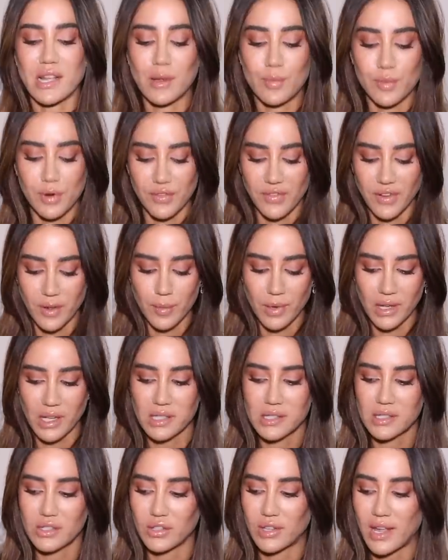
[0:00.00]
like perfect
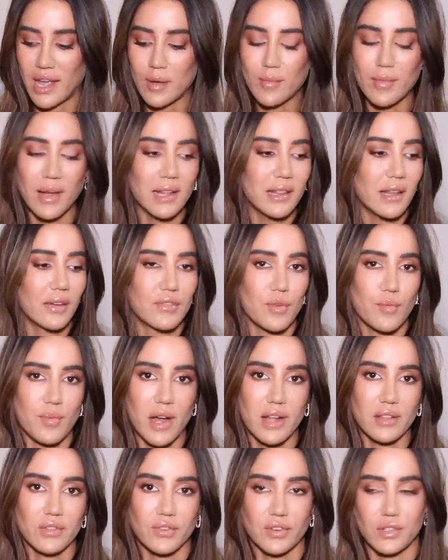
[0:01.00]
because Toteme, I love the
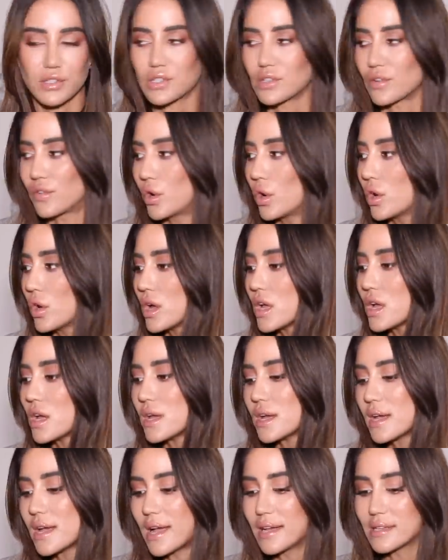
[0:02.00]
brand first of all,
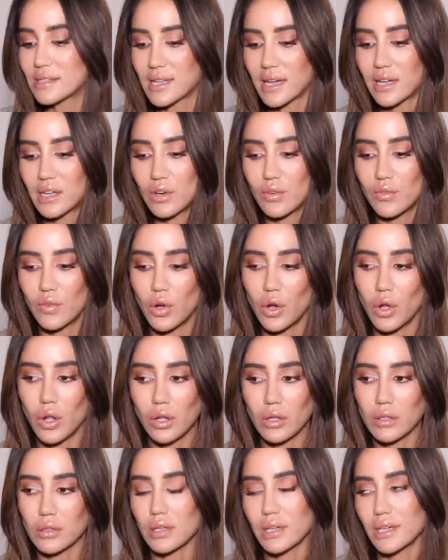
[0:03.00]
and second of
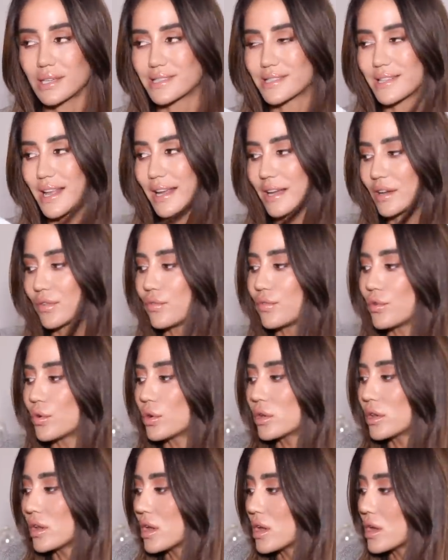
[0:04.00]
all, it's like
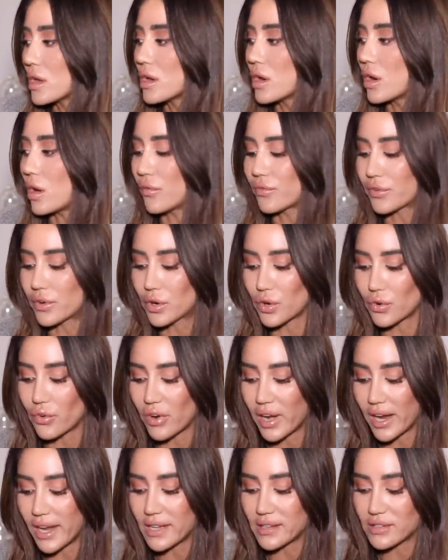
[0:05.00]
full of
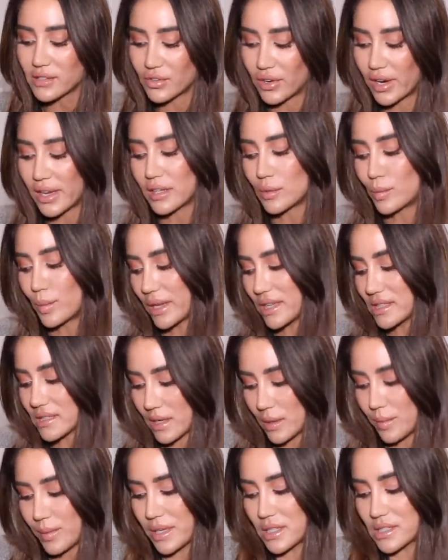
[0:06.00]
great
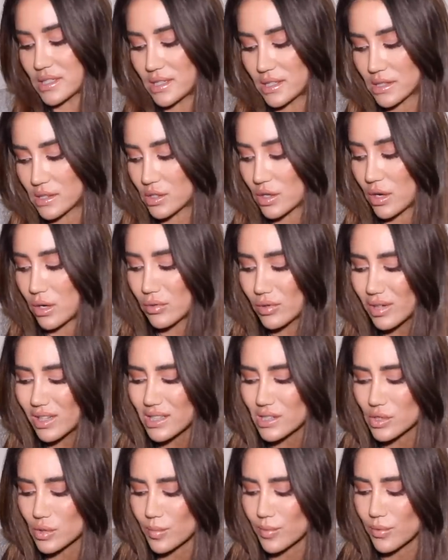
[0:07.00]
basic pieces, so I
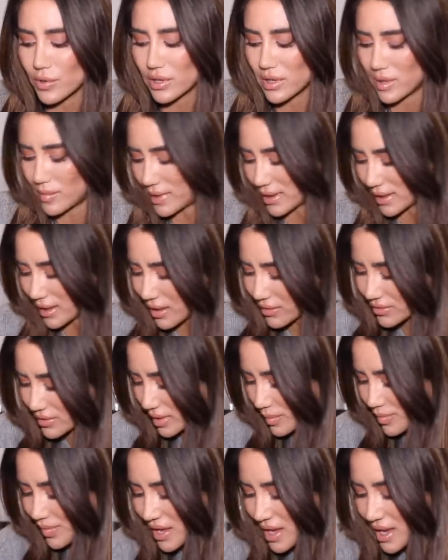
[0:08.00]
really support them and love
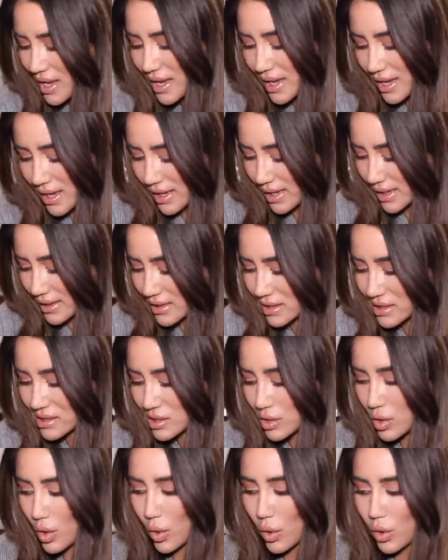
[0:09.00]
them. In this
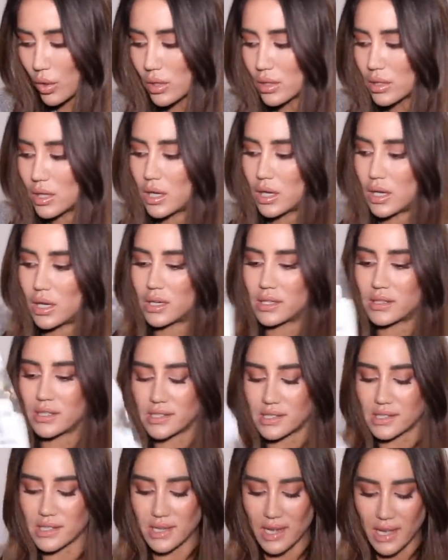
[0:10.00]
haul,
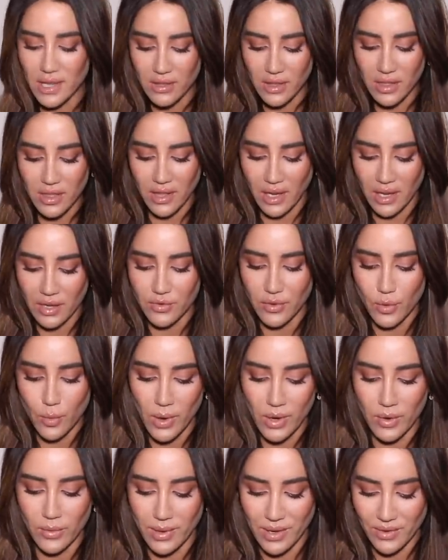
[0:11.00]
there's another thing from
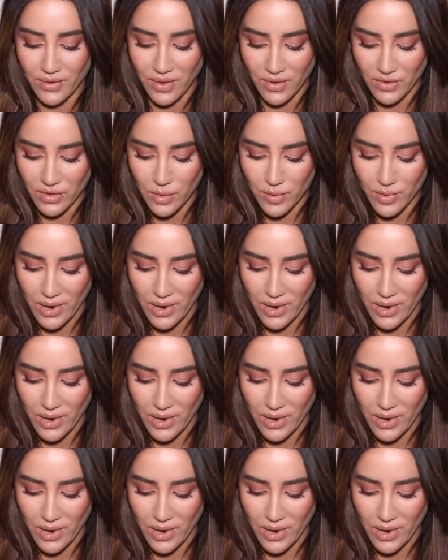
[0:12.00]
one of my favorite